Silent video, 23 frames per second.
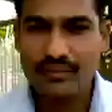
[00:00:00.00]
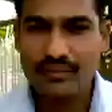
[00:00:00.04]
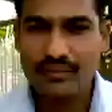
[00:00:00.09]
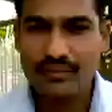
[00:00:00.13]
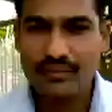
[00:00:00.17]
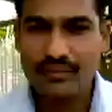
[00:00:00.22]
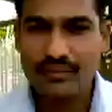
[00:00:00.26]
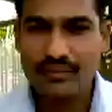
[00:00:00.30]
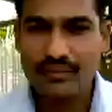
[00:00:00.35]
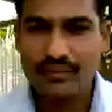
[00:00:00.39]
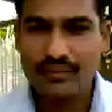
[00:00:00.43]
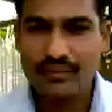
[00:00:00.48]

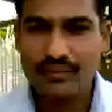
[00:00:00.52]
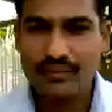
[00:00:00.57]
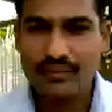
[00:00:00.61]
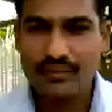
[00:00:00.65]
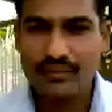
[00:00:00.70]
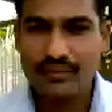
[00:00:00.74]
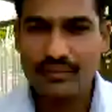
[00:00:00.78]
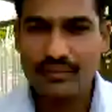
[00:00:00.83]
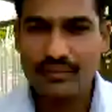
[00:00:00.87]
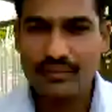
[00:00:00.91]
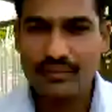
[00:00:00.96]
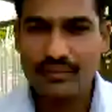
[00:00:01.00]
Their own
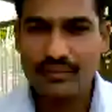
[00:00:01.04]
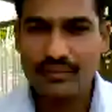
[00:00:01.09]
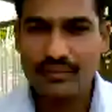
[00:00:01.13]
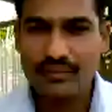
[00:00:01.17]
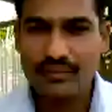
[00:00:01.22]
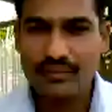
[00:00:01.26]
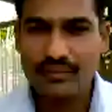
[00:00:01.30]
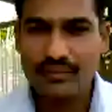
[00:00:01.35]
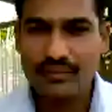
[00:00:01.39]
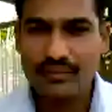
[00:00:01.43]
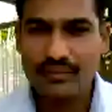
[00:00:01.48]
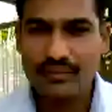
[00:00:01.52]
benefit
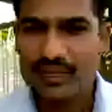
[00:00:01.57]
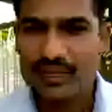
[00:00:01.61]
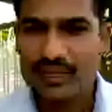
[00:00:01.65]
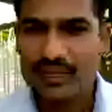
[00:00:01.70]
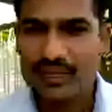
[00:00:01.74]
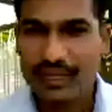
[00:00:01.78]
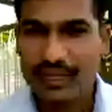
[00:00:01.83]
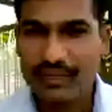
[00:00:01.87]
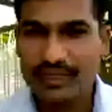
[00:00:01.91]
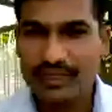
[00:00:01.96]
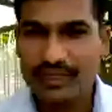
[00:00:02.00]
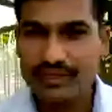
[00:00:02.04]

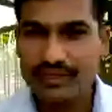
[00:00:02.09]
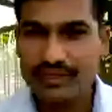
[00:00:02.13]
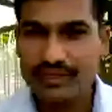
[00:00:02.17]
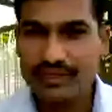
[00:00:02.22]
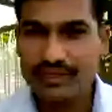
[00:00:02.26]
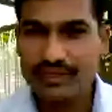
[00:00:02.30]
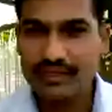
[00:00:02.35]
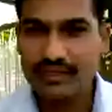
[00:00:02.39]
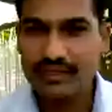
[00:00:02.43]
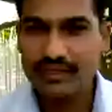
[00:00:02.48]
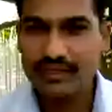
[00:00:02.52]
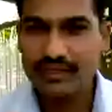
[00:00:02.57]
cost
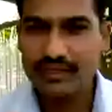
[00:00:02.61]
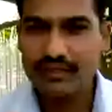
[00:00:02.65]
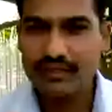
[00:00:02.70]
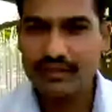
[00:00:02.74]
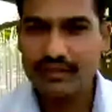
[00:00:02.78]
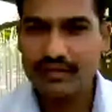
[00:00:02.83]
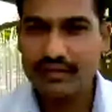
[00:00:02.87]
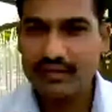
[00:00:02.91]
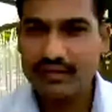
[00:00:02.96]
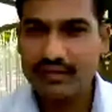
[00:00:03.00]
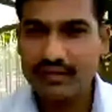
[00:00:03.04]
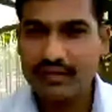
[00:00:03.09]
for such
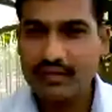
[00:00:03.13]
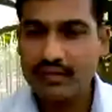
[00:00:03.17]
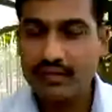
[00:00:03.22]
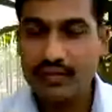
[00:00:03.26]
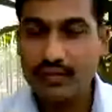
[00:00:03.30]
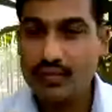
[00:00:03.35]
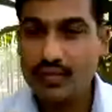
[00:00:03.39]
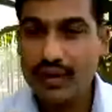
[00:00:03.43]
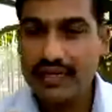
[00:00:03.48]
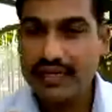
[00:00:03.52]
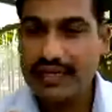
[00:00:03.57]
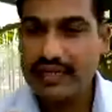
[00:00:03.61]
diamonds.
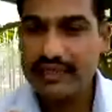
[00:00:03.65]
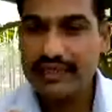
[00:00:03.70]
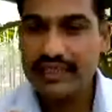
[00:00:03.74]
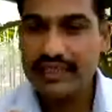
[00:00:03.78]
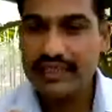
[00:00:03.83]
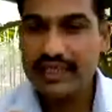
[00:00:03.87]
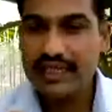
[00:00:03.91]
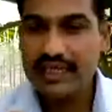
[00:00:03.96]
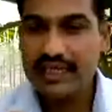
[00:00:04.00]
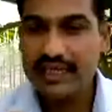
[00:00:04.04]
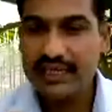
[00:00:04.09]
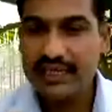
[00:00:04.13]

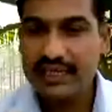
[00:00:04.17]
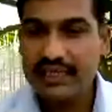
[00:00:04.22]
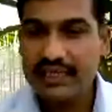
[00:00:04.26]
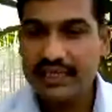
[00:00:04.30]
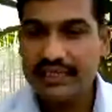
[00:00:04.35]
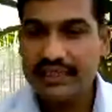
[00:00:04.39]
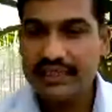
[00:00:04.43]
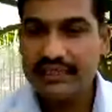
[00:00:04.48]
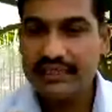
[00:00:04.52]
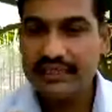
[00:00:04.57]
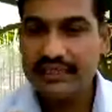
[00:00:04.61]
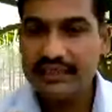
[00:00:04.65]

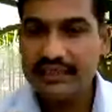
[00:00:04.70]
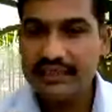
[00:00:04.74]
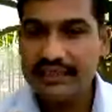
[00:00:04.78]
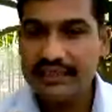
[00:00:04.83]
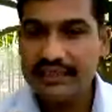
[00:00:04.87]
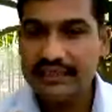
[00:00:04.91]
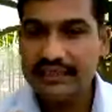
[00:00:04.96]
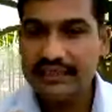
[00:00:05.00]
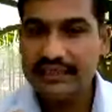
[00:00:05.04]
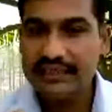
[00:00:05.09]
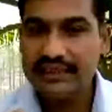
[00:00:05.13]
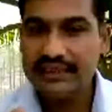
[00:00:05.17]
What are they?
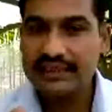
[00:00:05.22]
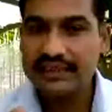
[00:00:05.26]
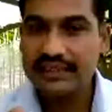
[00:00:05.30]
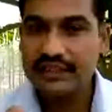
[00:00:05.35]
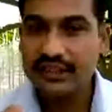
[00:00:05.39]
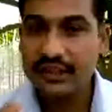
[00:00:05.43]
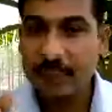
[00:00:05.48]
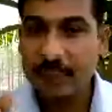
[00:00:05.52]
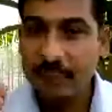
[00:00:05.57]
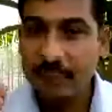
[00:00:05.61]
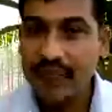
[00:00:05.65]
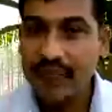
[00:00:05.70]

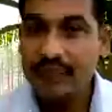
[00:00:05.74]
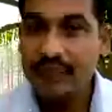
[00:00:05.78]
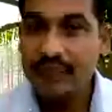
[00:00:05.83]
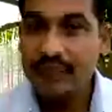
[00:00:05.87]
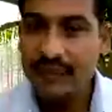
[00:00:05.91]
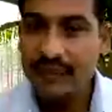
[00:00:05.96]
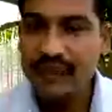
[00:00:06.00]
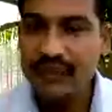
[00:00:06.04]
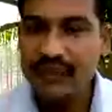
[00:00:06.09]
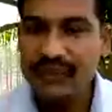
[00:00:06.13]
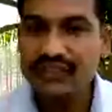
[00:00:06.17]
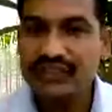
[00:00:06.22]

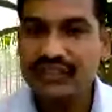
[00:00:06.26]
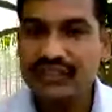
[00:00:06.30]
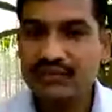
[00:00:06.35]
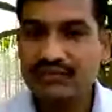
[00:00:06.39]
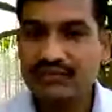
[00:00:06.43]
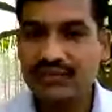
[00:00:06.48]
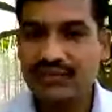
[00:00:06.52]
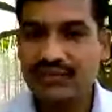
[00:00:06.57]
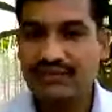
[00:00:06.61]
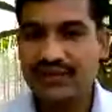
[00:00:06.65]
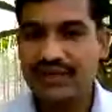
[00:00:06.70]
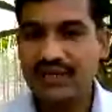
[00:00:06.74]
The
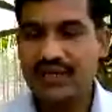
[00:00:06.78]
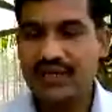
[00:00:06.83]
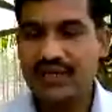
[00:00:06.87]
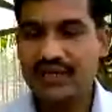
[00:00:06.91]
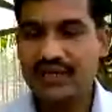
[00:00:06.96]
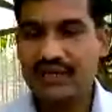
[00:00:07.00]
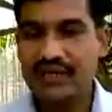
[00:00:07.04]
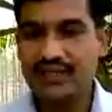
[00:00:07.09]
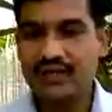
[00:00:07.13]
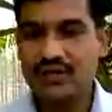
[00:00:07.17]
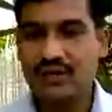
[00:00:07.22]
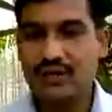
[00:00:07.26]
people in
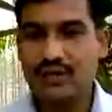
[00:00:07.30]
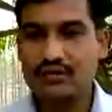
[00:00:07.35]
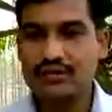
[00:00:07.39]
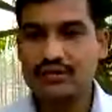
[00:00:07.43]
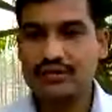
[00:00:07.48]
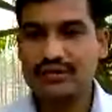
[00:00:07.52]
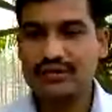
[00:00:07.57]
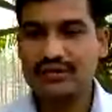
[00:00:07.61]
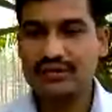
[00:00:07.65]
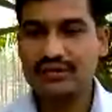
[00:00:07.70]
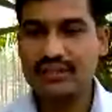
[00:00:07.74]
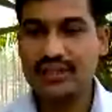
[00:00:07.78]
South
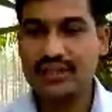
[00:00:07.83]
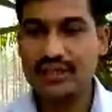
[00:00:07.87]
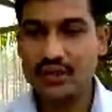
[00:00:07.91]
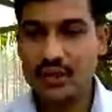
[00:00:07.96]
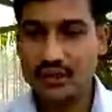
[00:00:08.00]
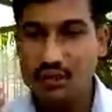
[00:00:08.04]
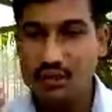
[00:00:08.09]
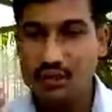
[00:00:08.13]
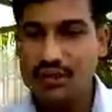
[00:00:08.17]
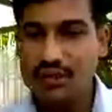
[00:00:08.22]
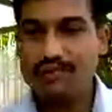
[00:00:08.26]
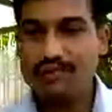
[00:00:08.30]
Africa, he calls
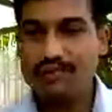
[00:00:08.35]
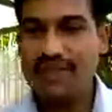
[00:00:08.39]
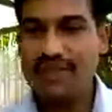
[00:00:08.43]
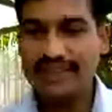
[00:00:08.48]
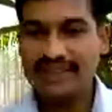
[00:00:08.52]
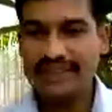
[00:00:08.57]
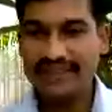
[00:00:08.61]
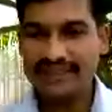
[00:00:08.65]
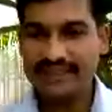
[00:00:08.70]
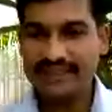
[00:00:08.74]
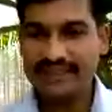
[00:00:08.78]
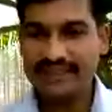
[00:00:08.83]

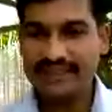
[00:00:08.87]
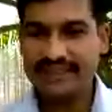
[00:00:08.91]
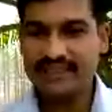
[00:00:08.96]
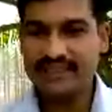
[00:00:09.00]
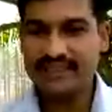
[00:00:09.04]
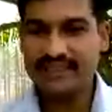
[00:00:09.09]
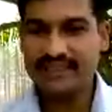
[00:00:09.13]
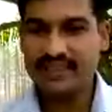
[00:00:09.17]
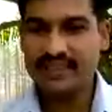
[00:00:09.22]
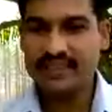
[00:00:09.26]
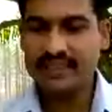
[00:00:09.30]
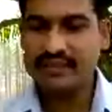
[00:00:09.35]
human beings.
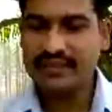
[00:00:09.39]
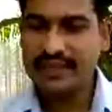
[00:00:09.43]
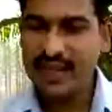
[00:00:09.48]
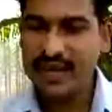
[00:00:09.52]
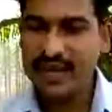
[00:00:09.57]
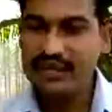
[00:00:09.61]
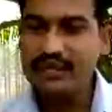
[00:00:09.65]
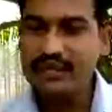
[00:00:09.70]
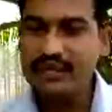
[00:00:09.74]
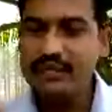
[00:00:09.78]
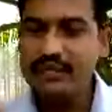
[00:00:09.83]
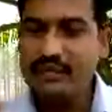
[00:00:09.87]

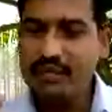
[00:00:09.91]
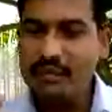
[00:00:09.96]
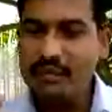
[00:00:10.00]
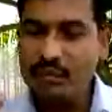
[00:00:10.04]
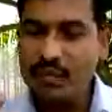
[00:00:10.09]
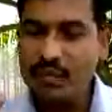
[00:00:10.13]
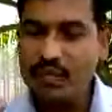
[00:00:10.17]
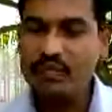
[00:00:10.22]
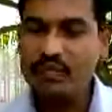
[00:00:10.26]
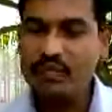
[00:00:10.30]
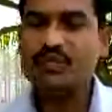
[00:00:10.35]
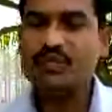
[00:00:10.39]
They are the
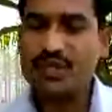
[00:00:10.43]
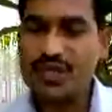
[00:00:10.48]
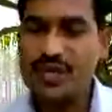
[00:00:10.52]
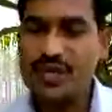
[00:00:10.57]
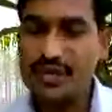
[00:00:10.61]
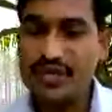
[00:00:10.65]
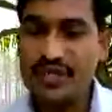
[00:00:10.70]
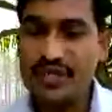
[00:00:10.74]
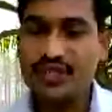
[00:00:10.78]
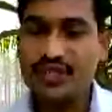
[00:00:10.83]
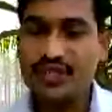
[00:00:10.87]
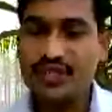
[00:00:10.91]
most
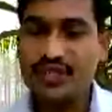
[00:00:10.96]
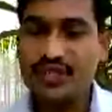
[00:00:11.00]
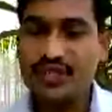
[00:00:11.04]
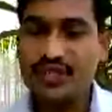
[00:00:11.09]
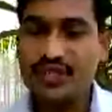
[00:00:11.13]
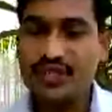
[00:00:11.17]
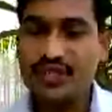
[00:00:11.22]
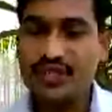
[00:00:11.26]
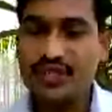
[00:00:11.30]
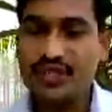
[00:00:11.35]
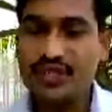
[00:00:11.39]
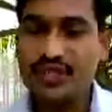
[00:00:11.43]

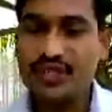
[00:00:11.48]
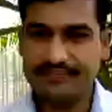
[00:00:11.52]
resource